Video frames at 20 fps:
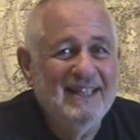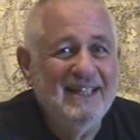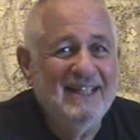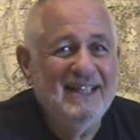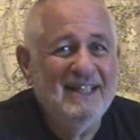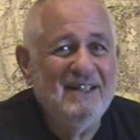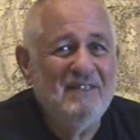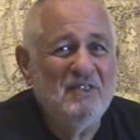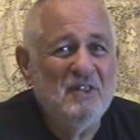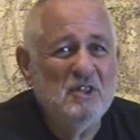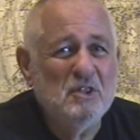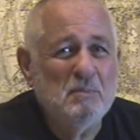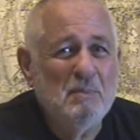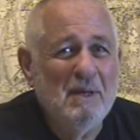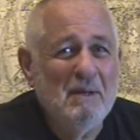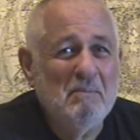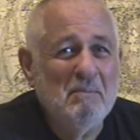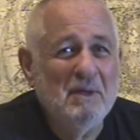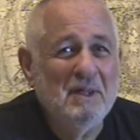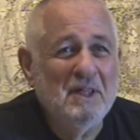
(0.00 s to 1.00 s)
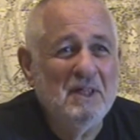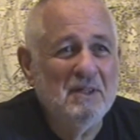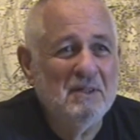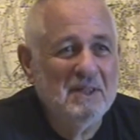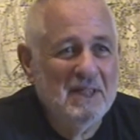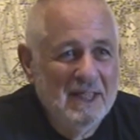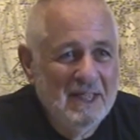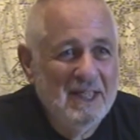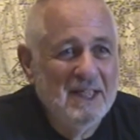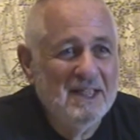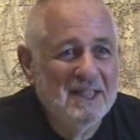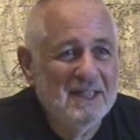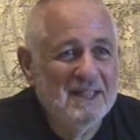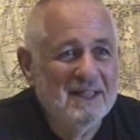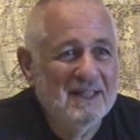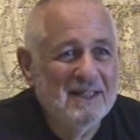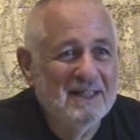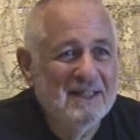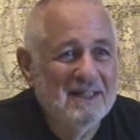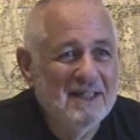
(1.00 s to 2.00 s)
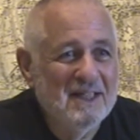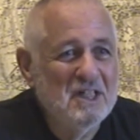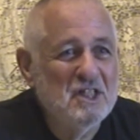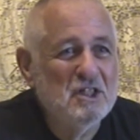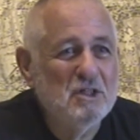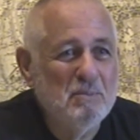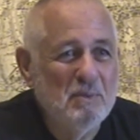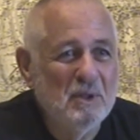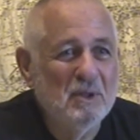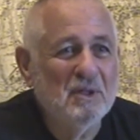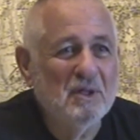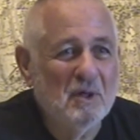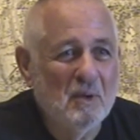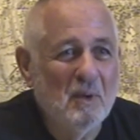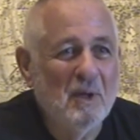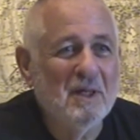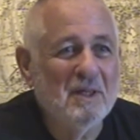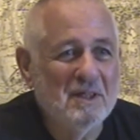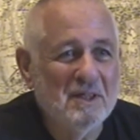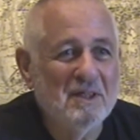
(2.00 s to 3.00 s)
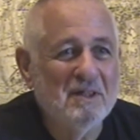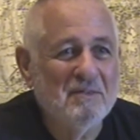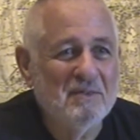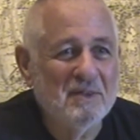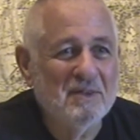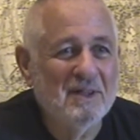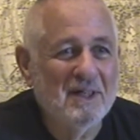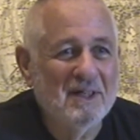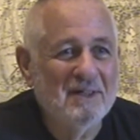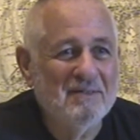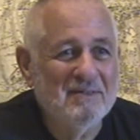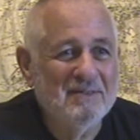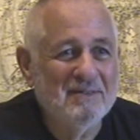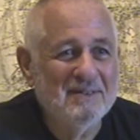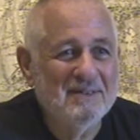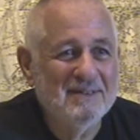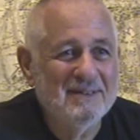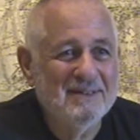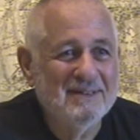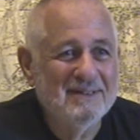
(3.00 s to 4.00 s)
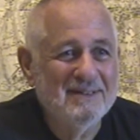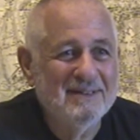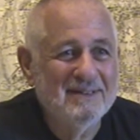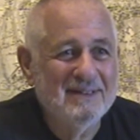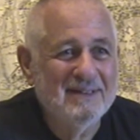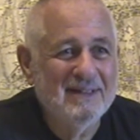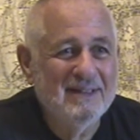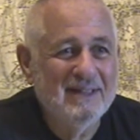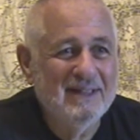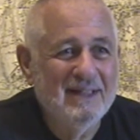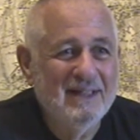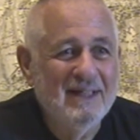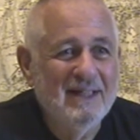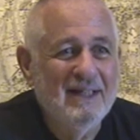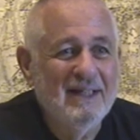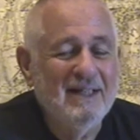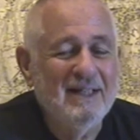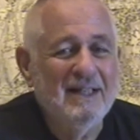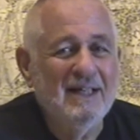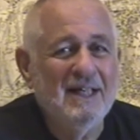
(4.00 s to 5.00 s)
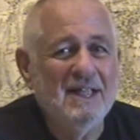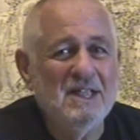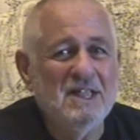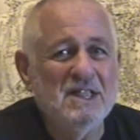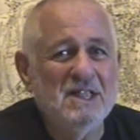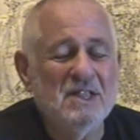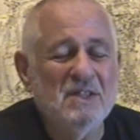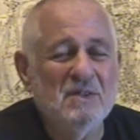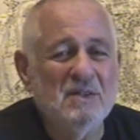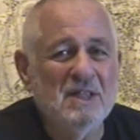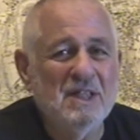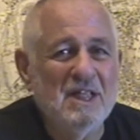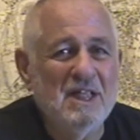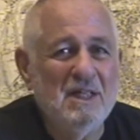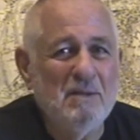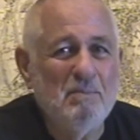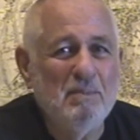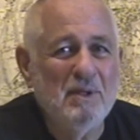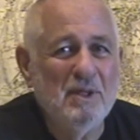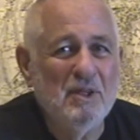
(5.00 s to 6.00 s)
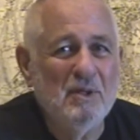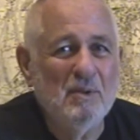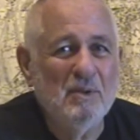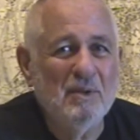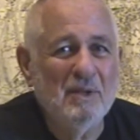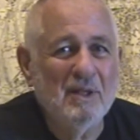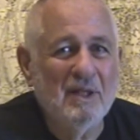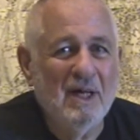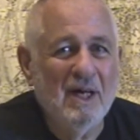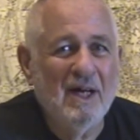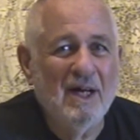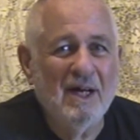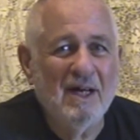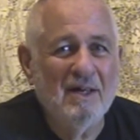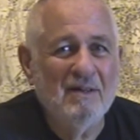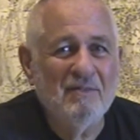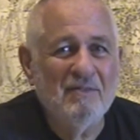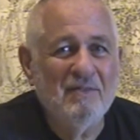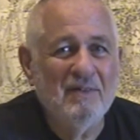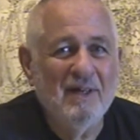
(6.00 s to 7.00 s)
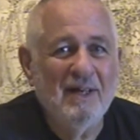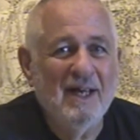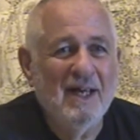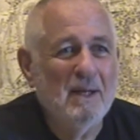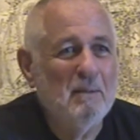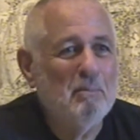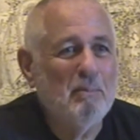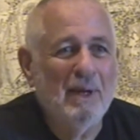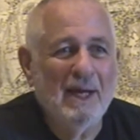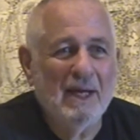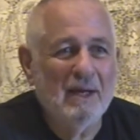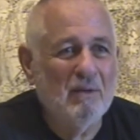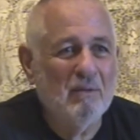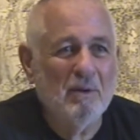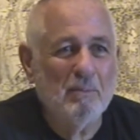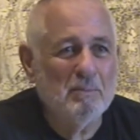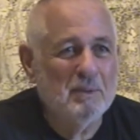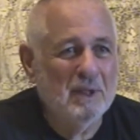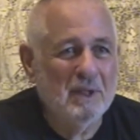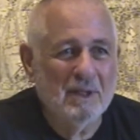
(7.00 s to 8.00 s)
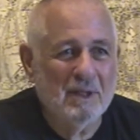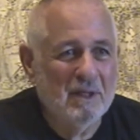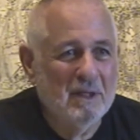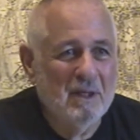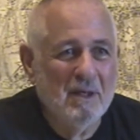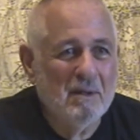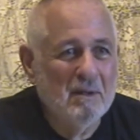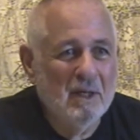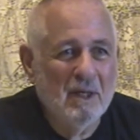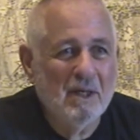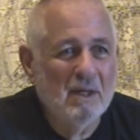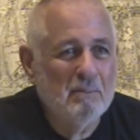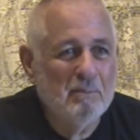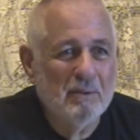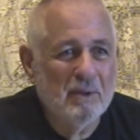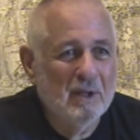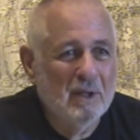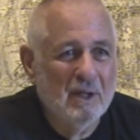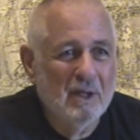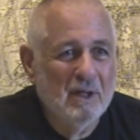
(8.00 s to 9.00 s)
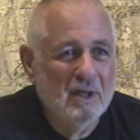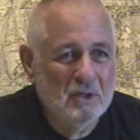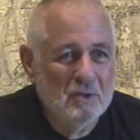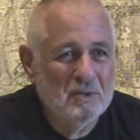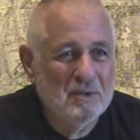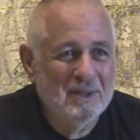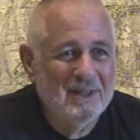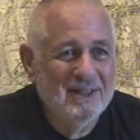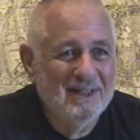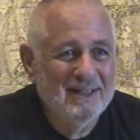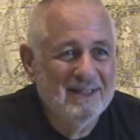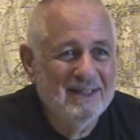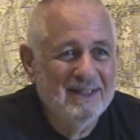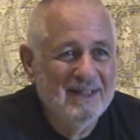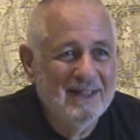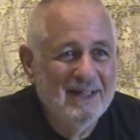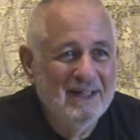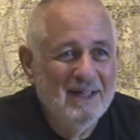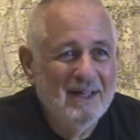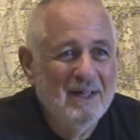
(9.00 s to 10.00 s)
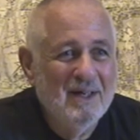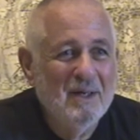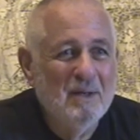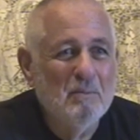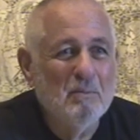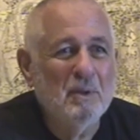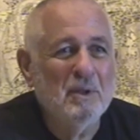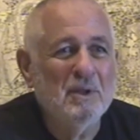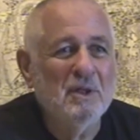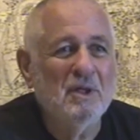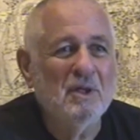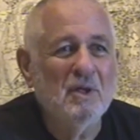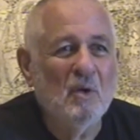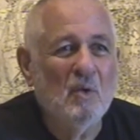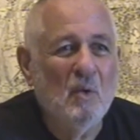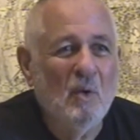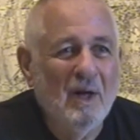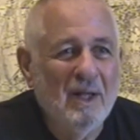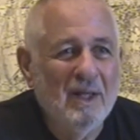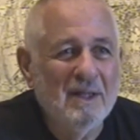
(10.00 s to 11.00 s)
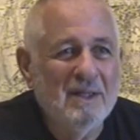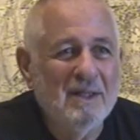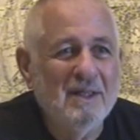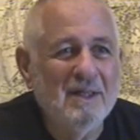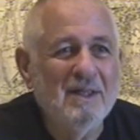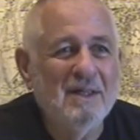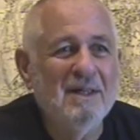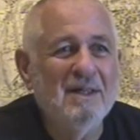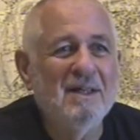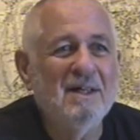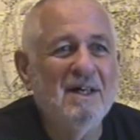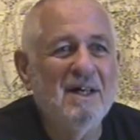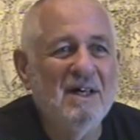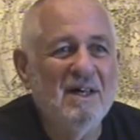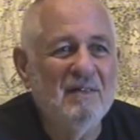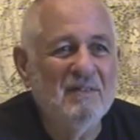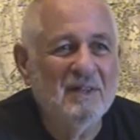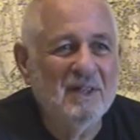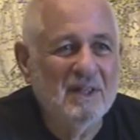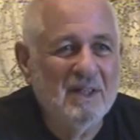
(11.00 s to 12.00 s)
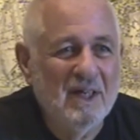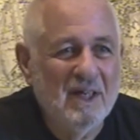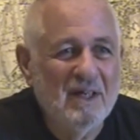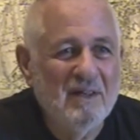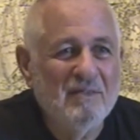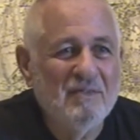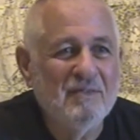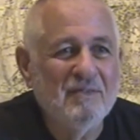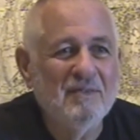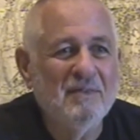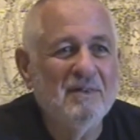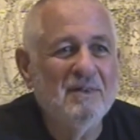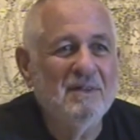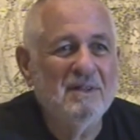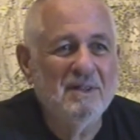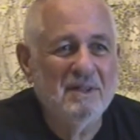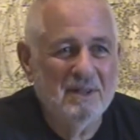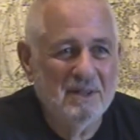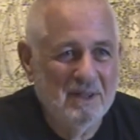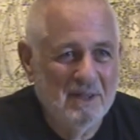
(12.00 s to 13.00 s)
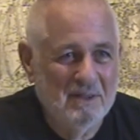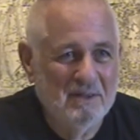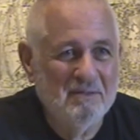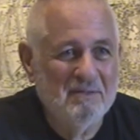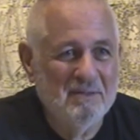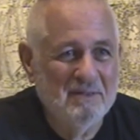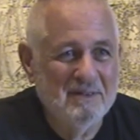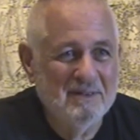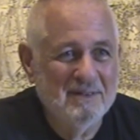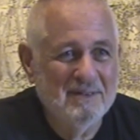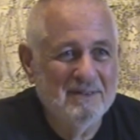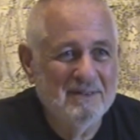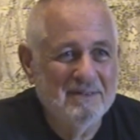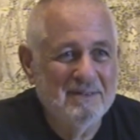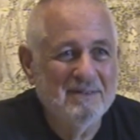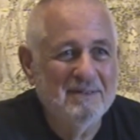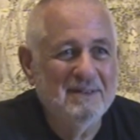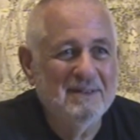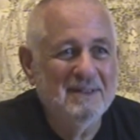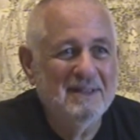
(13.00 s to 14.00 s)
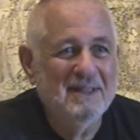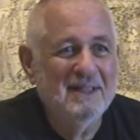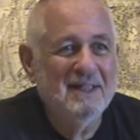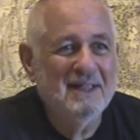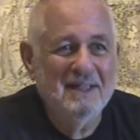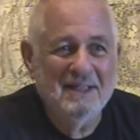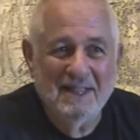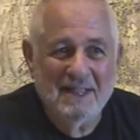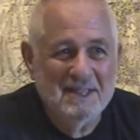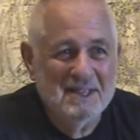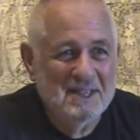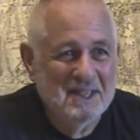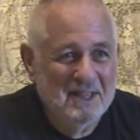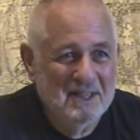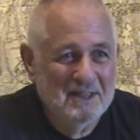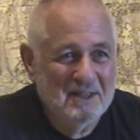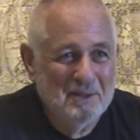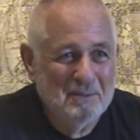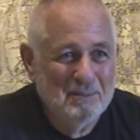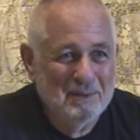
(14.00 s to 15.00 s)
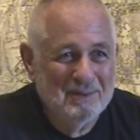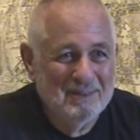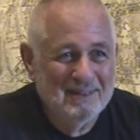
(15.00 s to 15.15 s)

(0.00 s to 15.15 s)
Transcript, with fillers: that if you spend money on anything, it should be on the quality of your life. Not just on keeping you alive and bankrupting the country, but on the quality of the life you live. And that's the end of the